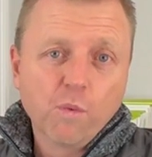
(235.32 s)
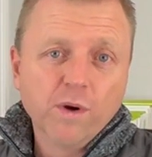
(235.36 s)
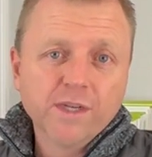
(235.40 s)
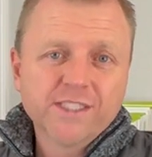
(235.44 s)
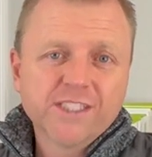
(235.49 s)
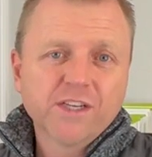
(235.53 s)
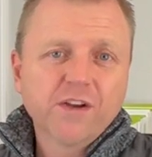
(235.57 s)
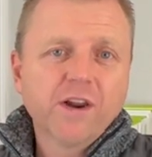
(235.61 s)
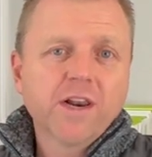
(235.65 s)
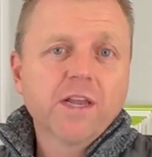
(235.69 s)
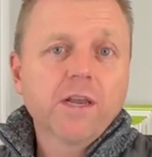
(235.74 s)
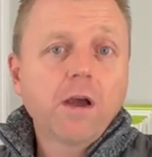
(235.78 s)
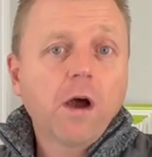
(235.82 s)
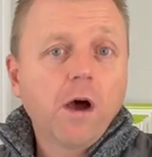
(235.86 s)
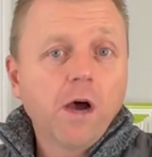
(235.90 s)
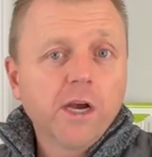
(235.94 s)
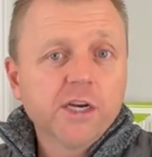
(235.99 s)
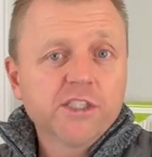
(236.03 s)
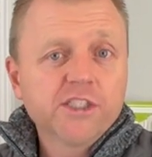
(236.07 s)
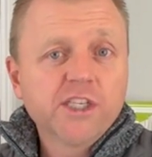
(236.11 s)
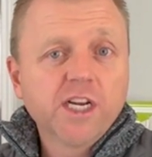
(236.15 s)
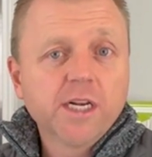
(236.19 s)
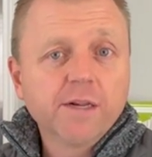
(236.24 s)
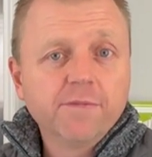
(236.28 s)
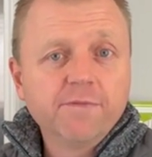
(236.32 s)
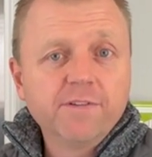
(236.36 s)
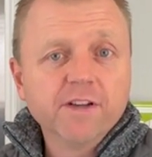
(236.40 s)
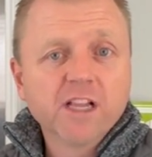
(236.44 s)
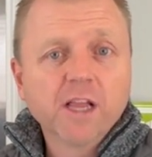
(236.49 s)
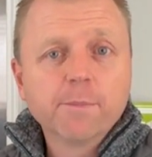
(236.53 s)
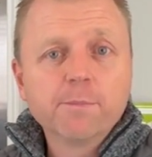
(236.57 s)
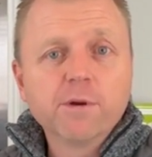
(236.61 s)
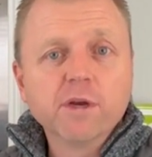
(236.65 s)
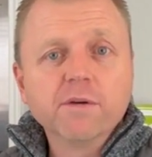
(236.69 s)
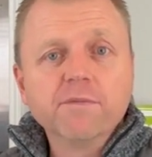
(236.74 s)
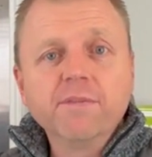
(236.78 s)
what's it going to cost you to
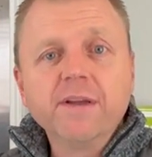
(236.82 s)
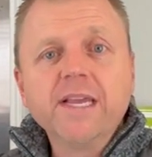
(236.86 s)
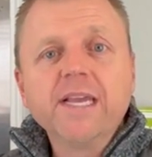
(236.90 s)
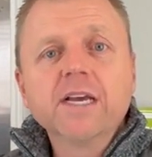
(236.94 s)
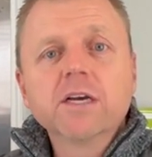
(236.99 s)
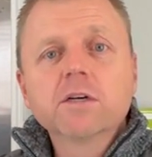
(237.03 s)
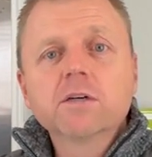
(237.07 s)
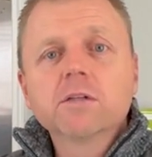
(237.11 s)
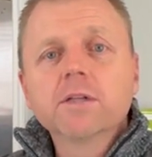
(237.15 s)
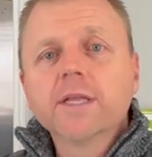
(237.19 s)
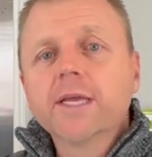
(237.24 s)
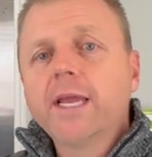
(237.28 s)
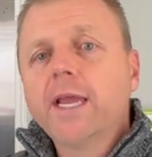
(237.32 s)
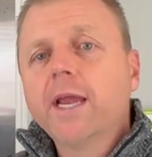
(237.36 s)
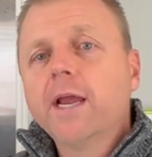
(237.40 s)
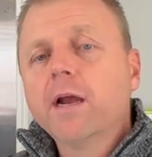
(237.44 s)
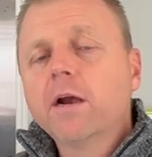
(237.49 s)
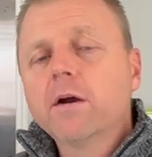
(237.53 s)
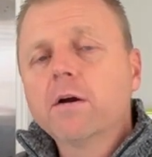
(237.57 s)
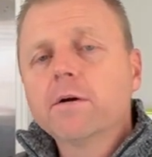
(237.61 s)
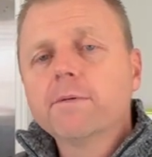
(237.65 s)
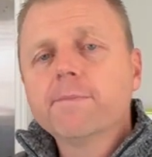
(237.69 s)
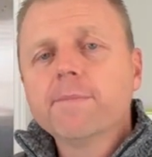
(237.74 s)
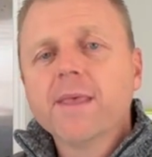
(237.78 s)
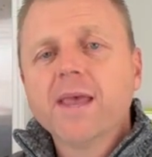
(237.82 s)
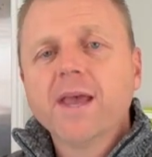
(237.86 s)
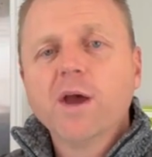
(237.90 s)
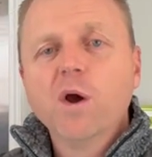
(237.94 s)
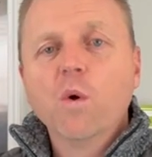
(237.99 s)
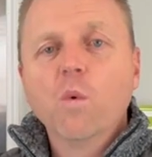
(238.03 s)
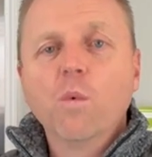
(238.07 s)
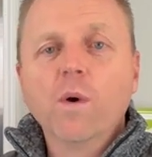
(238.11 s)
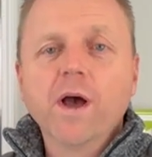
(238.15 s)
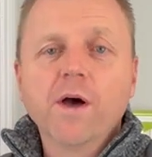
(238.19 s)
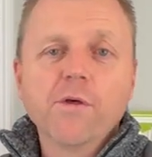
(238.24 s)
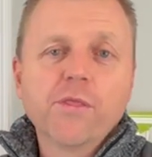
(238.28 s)
fill up your vehicle here?
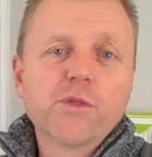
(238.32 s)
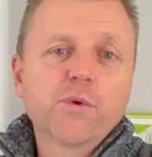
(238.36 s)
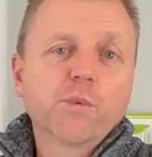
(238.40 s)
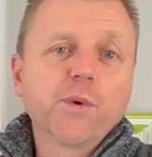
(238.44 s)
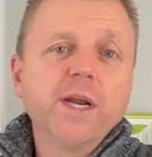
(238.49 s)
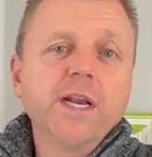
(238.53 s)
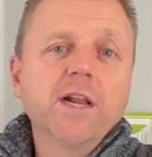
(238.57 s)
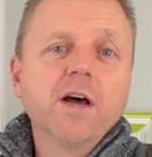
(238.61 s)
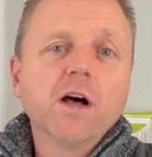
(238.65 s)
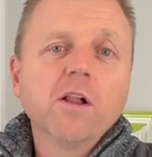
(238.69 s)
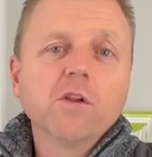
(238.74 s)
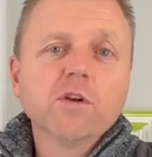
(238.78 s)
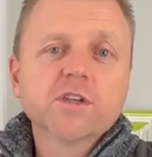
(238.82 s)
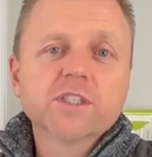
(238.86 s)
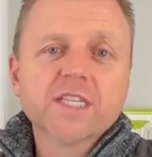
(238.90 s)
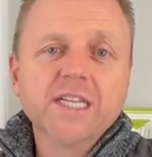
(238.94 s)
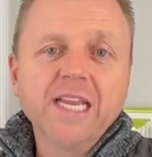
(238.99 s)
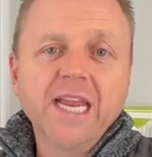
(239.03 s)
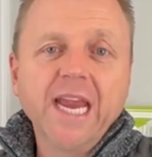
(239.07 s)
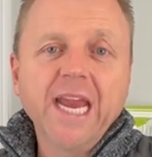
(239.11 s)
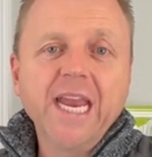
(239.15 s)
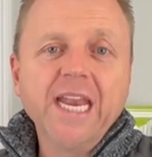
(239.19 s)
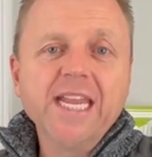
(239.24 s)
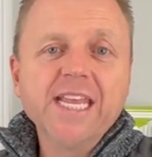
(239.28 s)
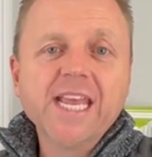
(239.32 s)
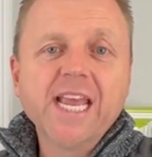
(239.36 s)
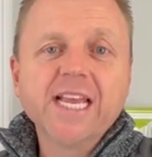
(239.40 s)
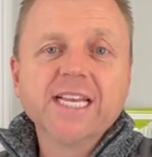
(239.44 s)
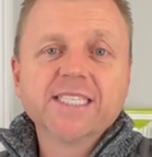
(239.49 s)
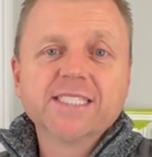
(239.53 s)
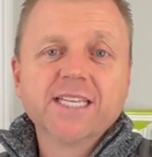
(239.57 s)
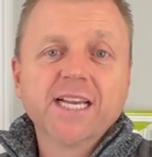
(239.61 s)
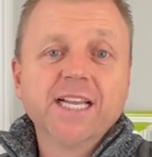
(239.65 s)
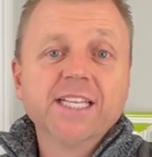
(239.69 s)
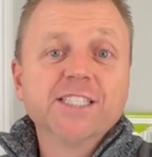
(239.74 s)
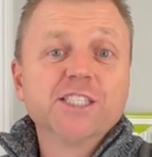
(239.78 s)
Well,
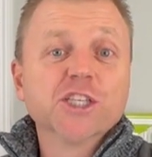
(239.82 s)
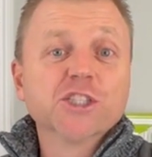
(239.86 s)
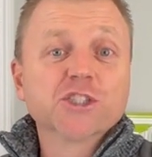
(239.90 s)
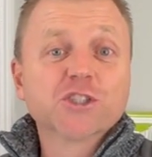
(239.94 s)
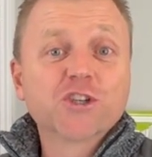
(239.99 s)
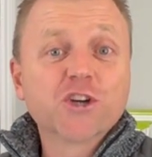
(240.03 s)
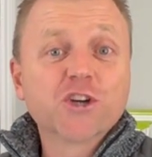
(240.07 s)
$3.88 is